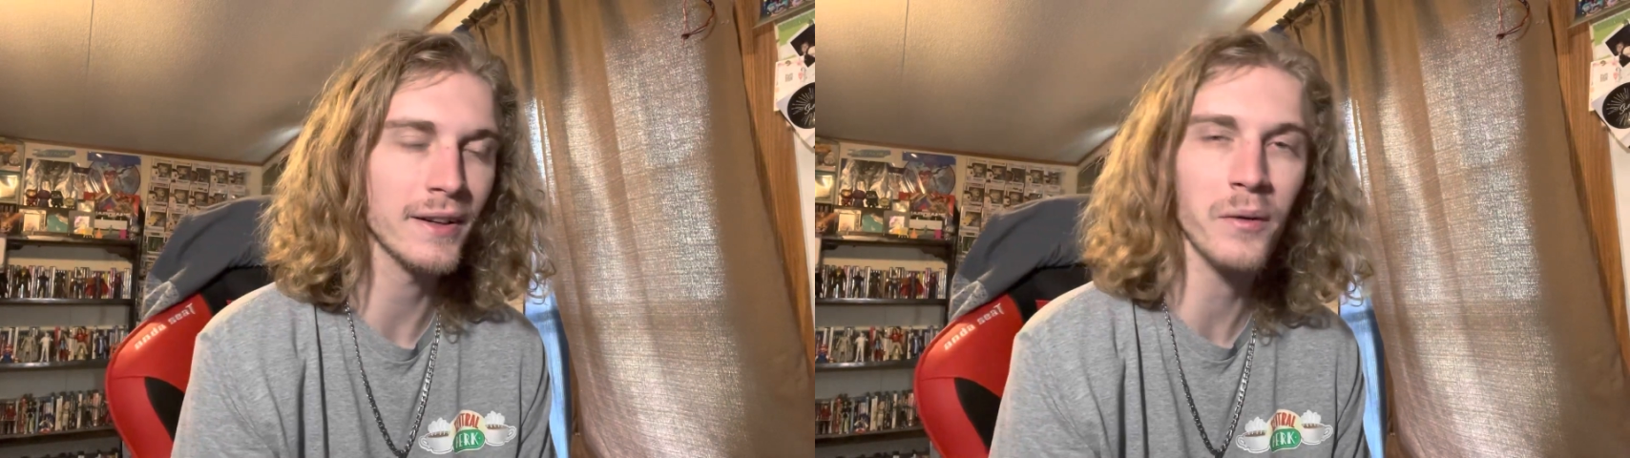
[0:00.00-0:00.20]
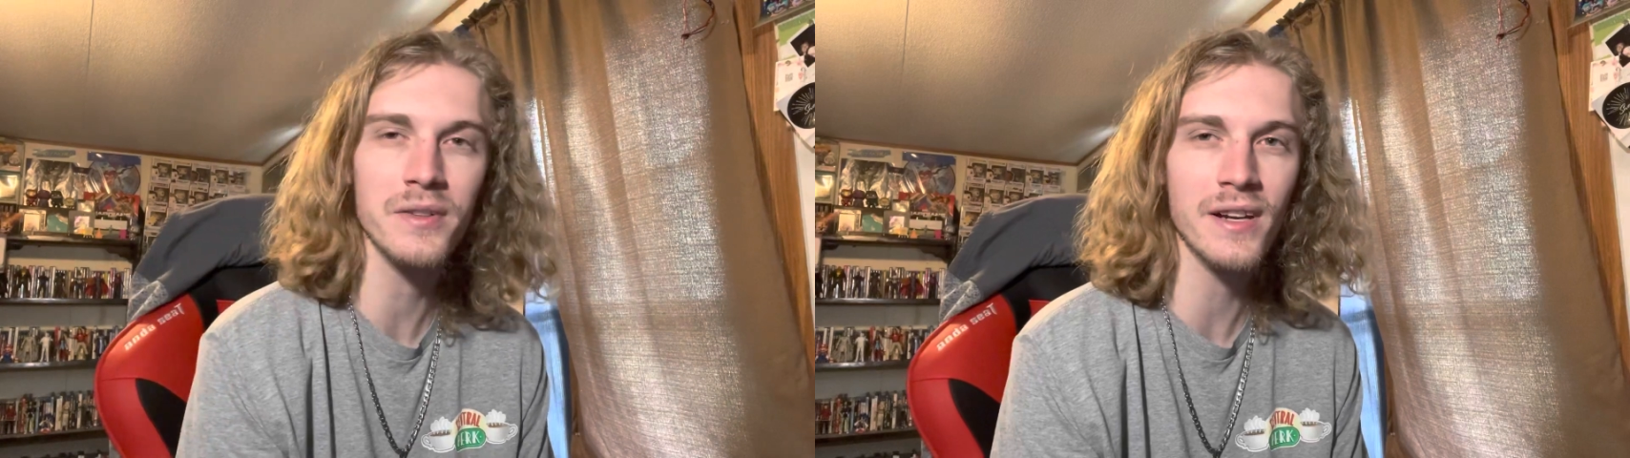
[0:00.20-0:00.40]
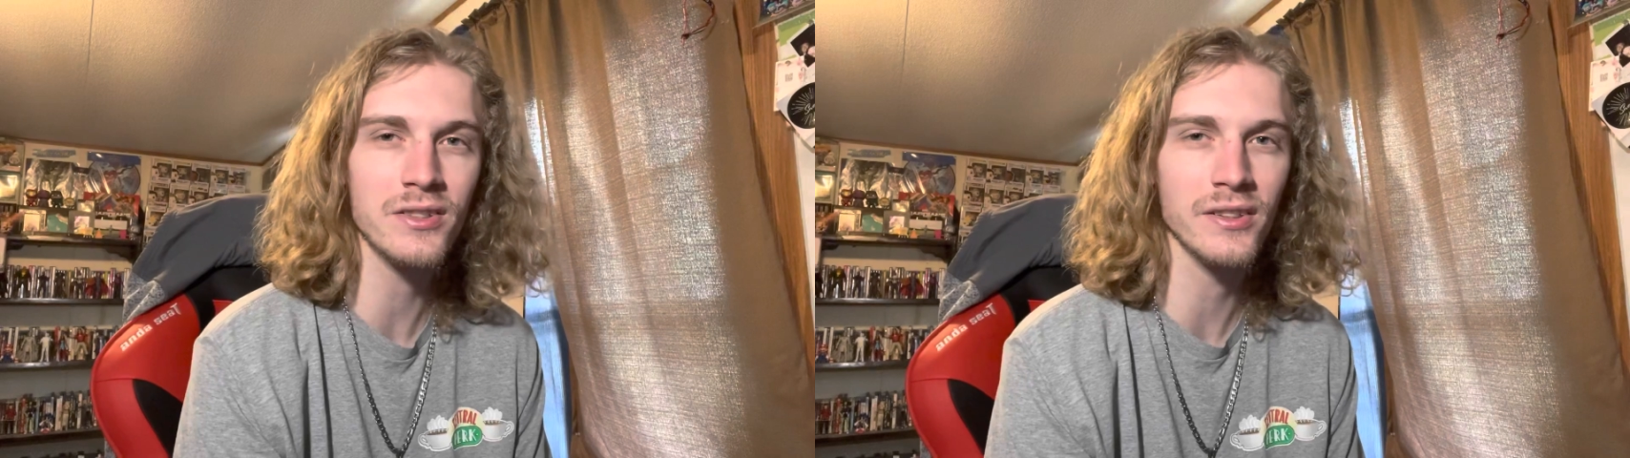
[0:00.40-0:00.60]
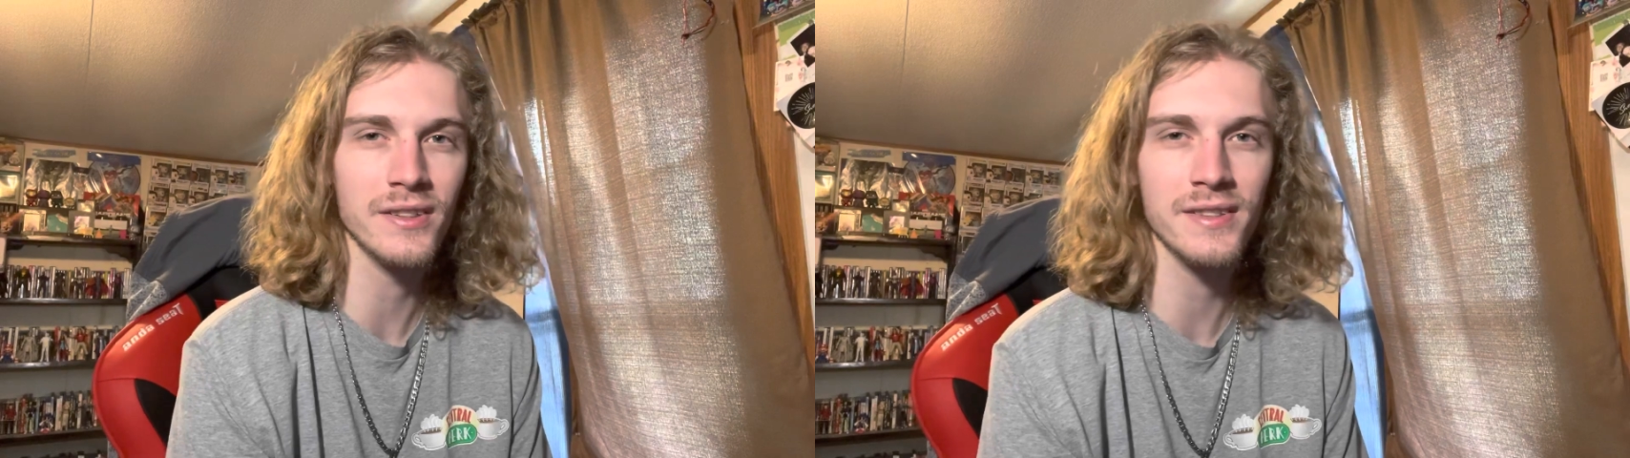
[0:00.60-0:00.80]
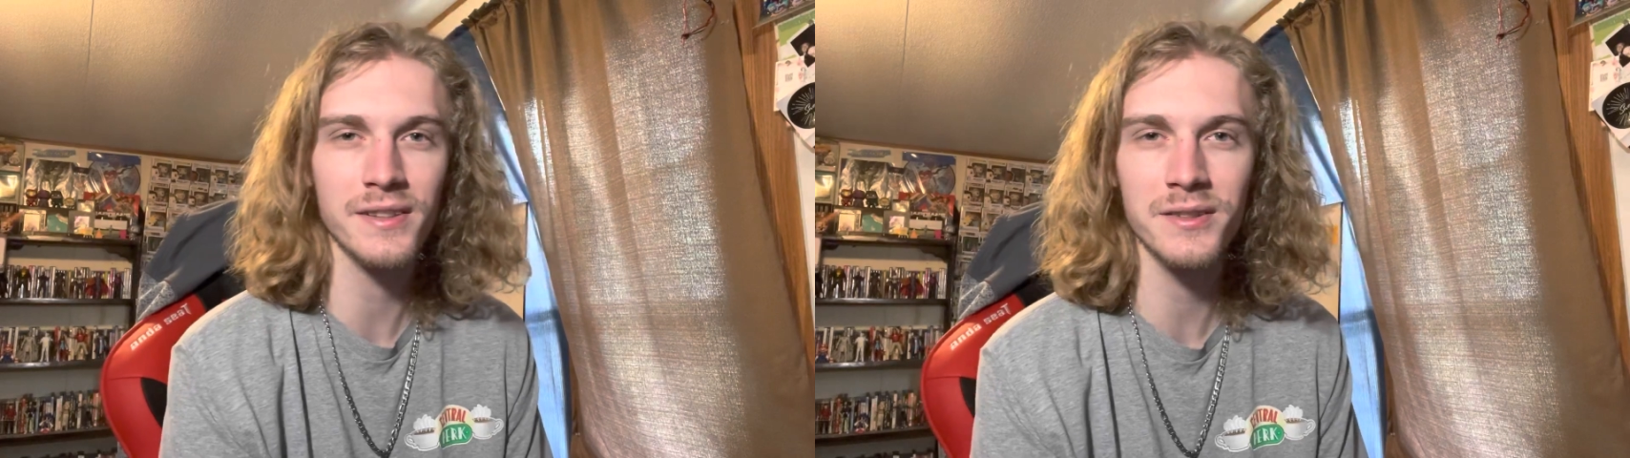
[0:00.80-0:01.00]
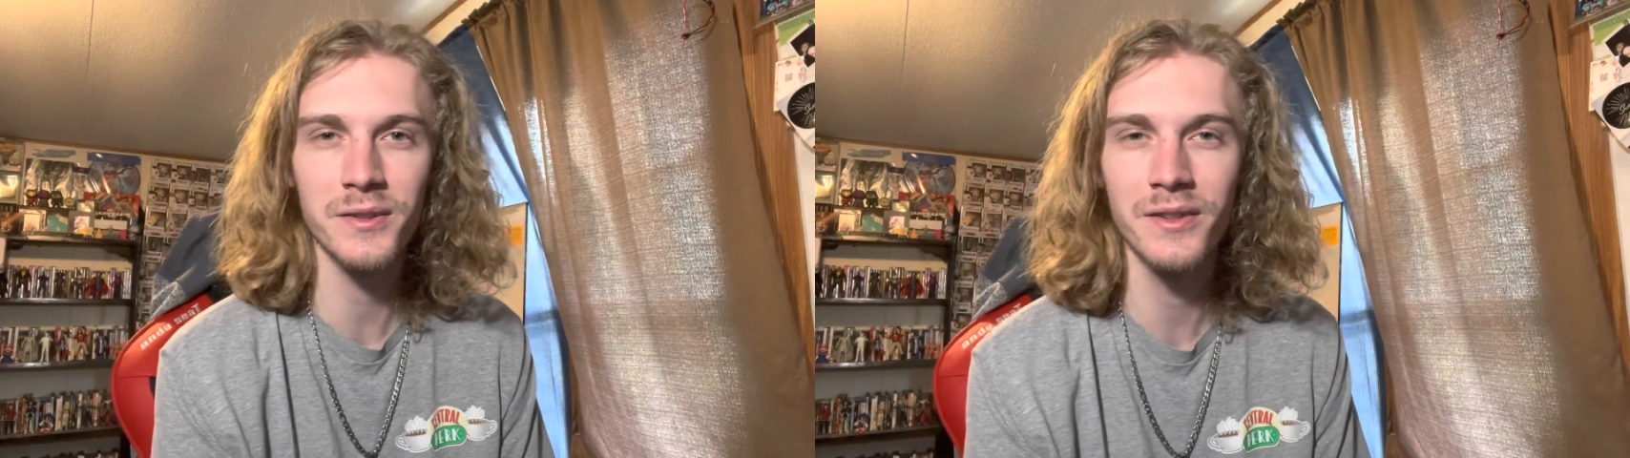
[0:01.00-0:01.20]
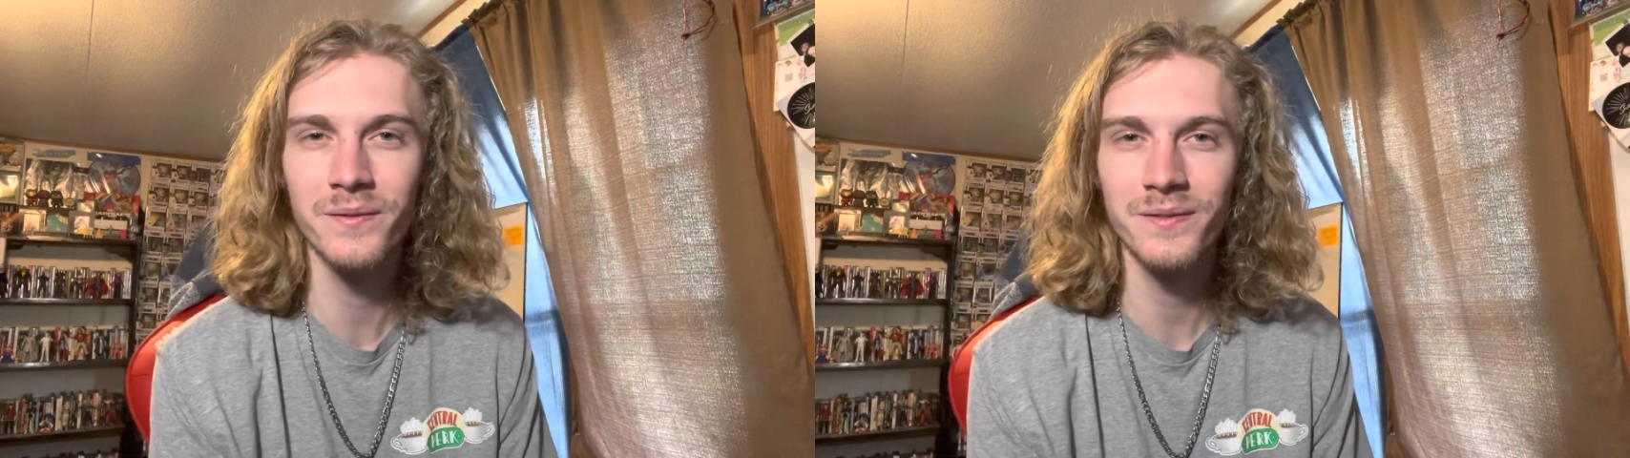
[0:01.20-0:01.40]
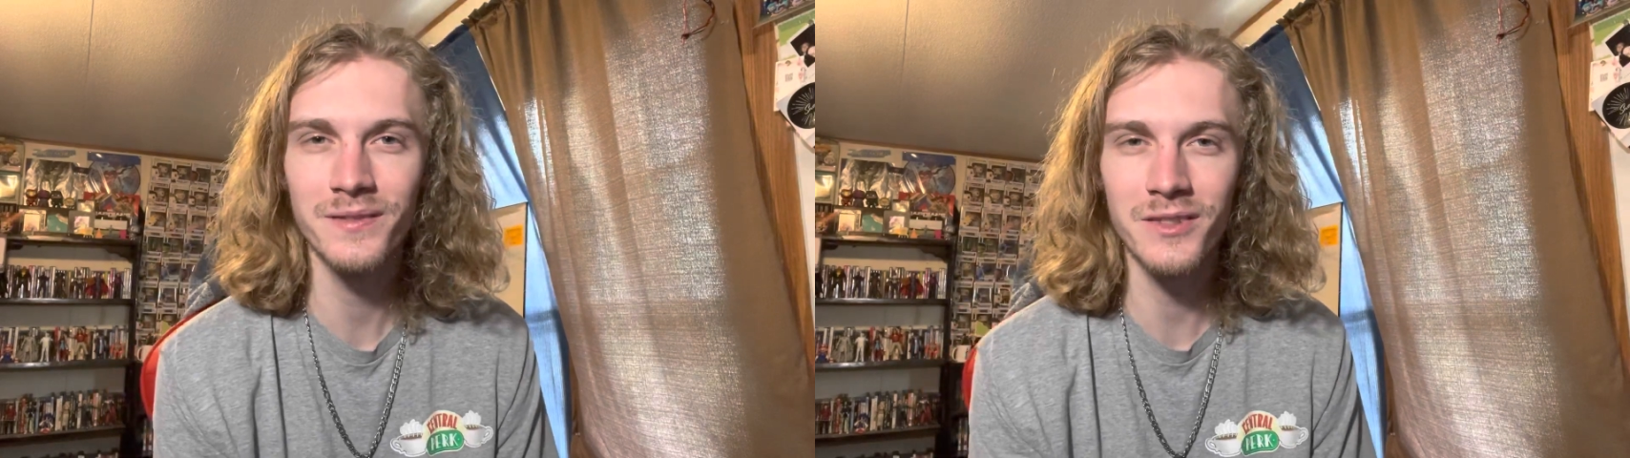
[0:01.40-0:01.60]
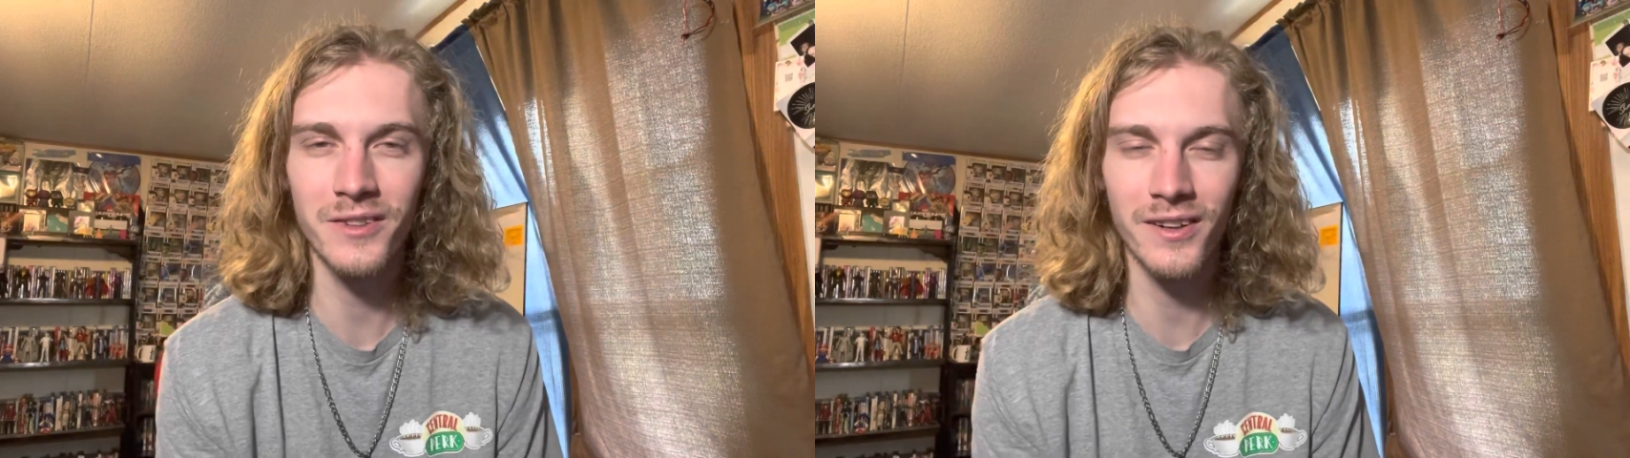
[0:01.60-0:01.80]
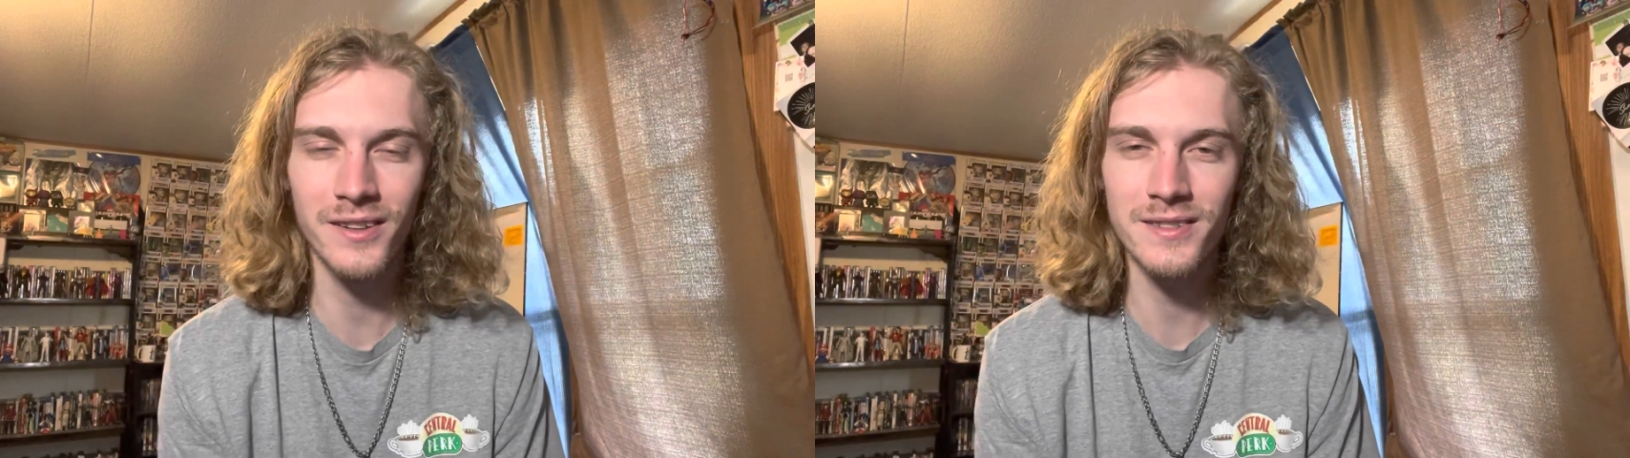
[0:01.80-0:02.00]
I wasn't actually listening to him, to be
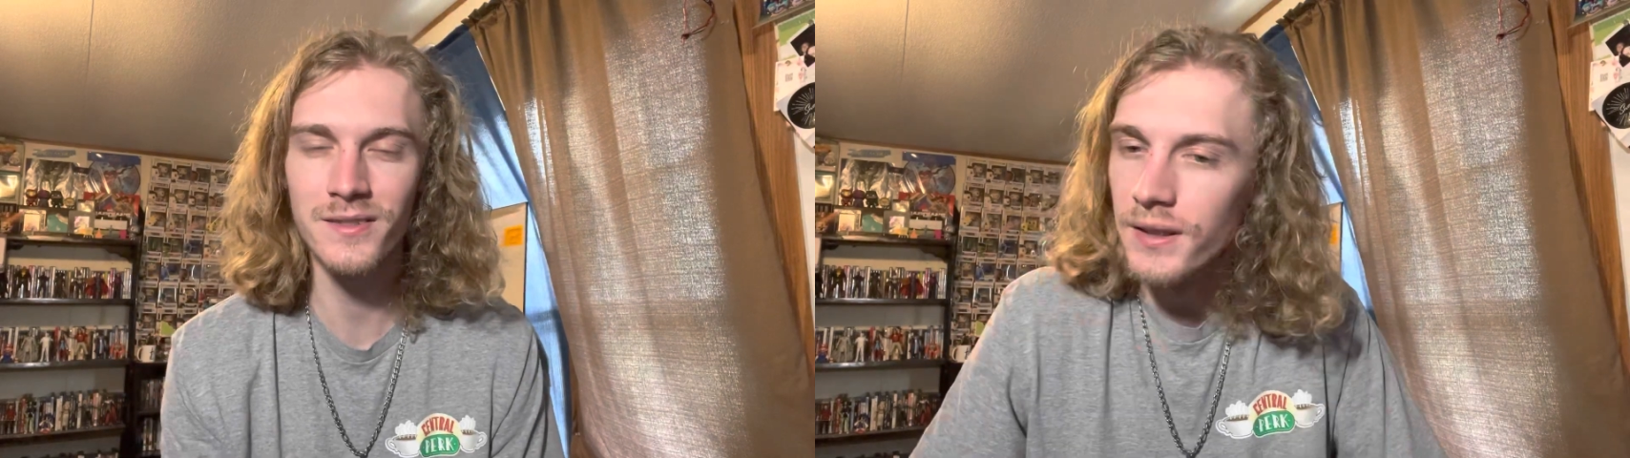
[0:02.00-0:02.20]
honest.